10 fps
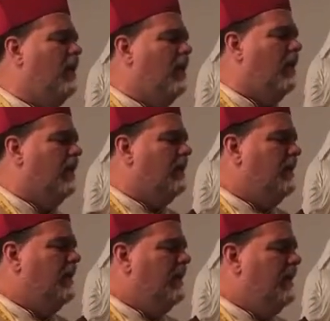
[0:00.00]
Paul,
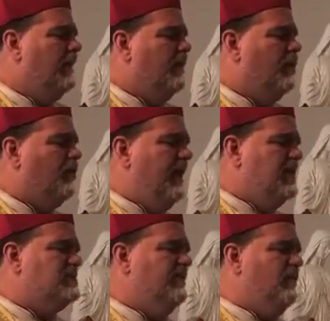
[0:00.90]
the
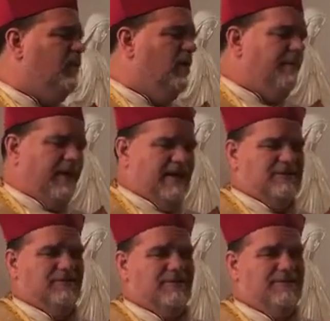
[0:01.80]
greatest of all
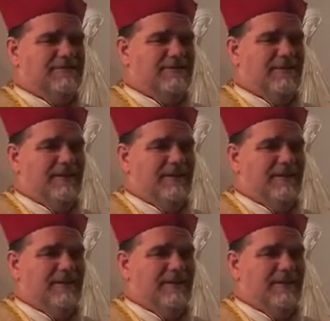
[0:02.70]
apostles.